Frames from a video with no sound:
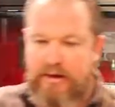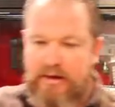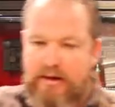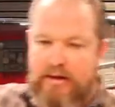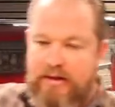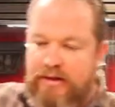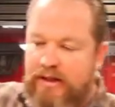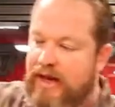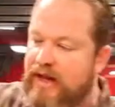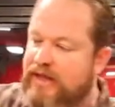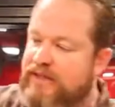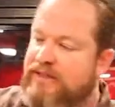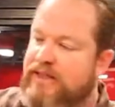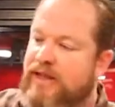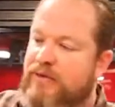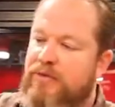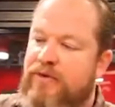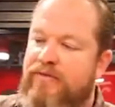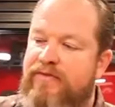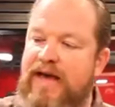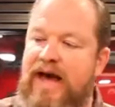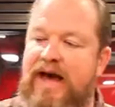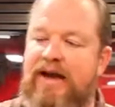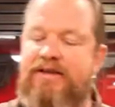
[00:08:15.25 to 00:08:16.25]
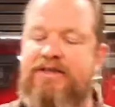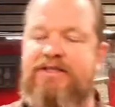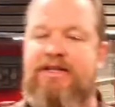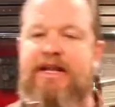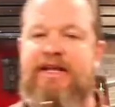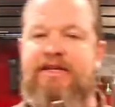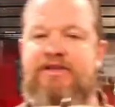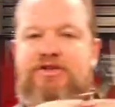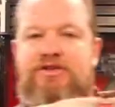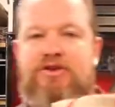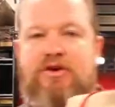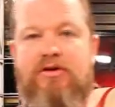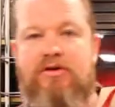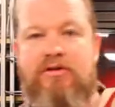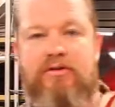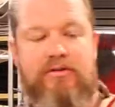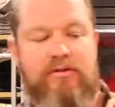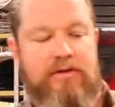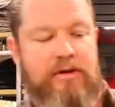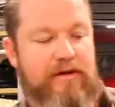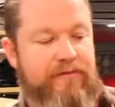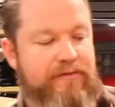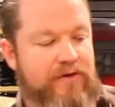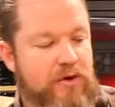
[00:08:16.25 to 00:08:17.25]
The next thing we've got is an insert.
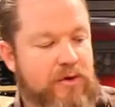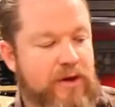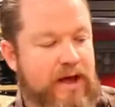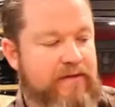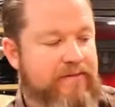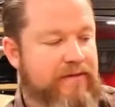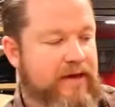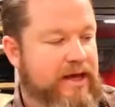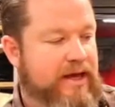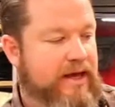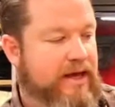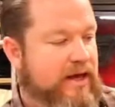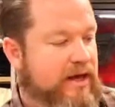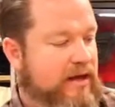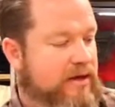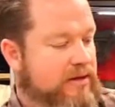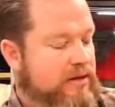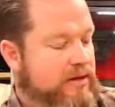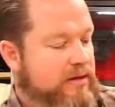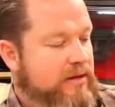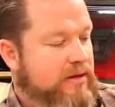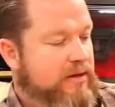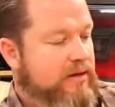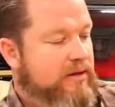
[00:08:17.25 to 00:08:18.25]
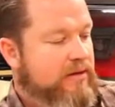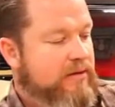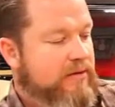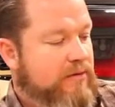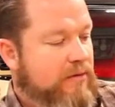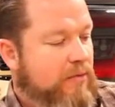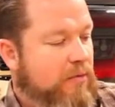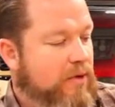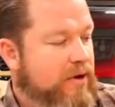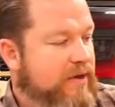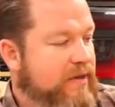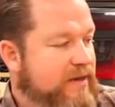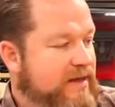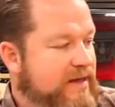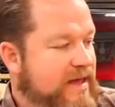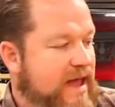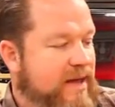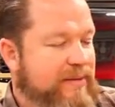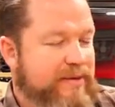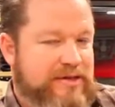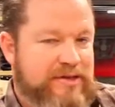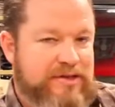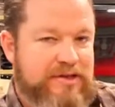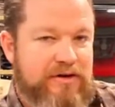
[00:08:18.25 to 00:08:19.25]
If you have one of the
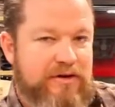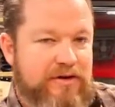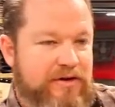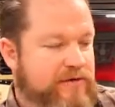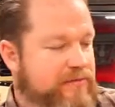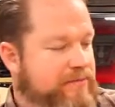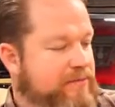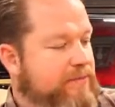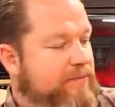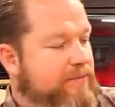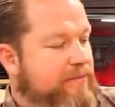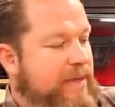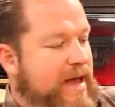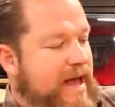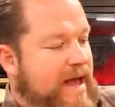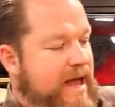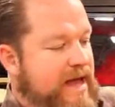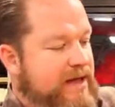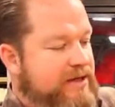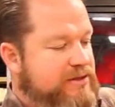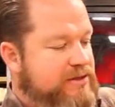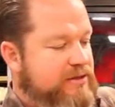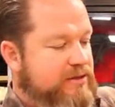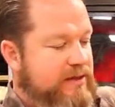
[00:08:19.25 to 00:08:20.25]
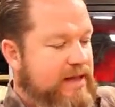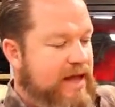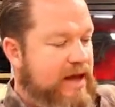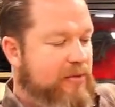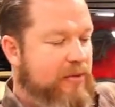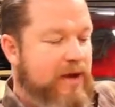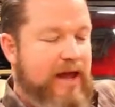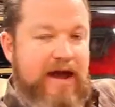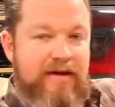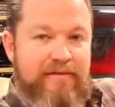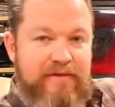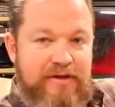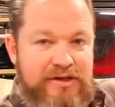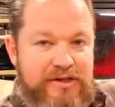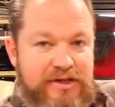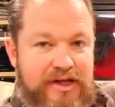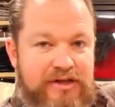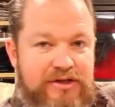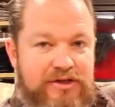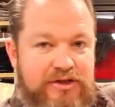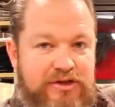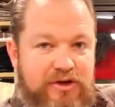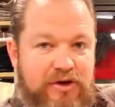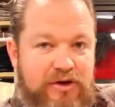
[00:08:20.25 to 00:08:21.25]
Gamut series bags, now we have this
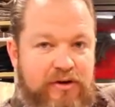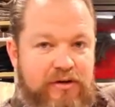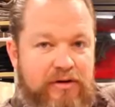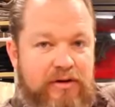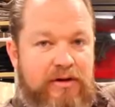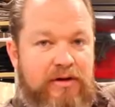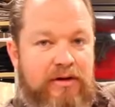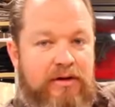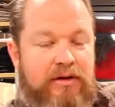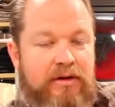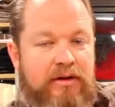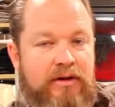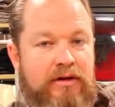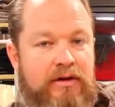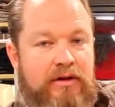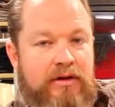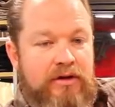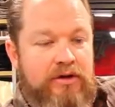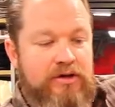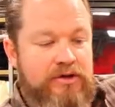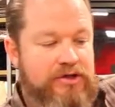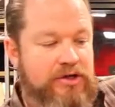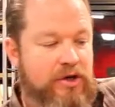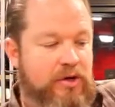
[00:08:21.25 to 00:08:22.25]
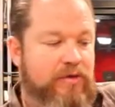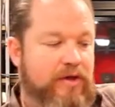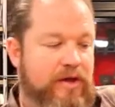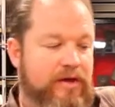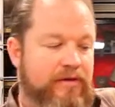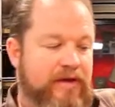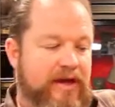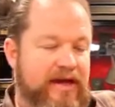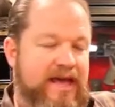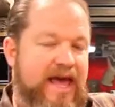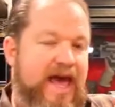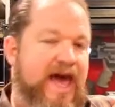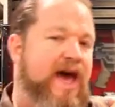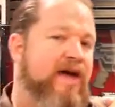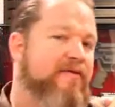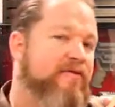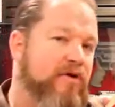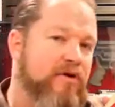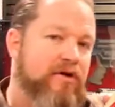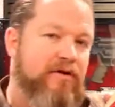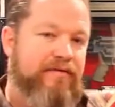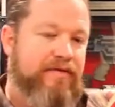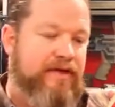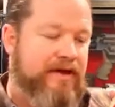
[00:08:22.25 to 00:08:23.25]
insert. So the
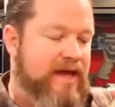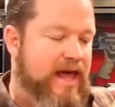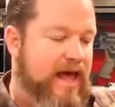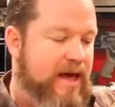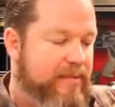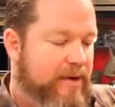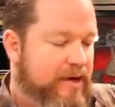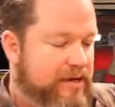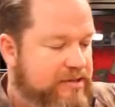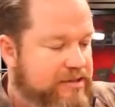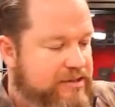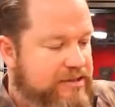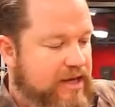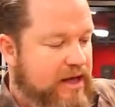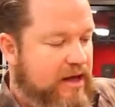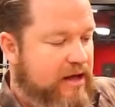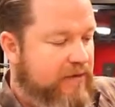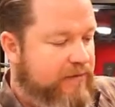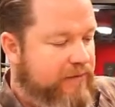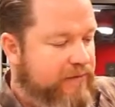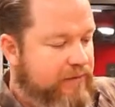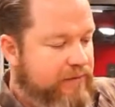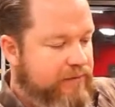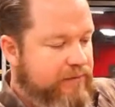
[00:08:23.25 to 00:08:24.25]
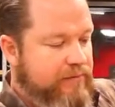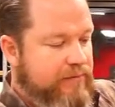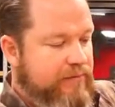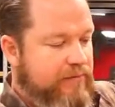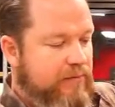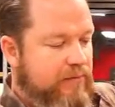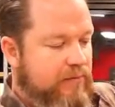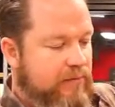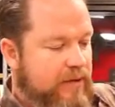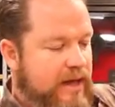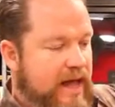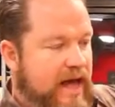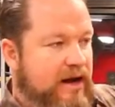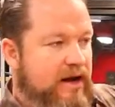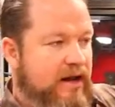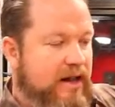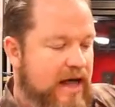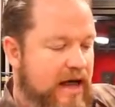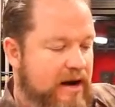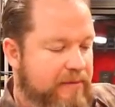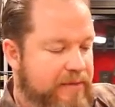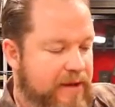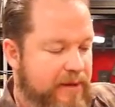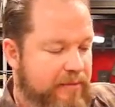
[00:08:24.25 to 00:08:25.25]
cavern of the Gamut itself had a
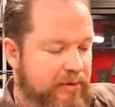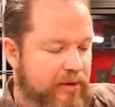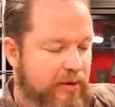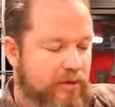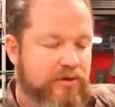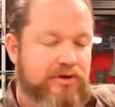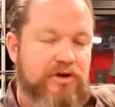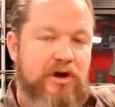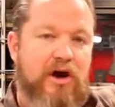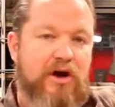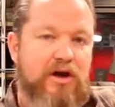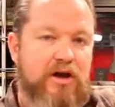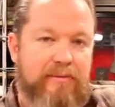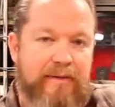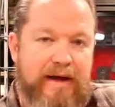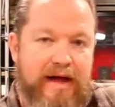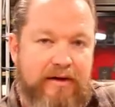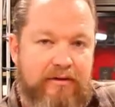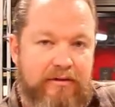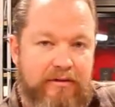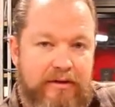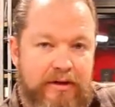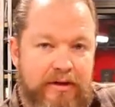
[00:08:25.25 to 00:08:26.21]
lot of people that were talking about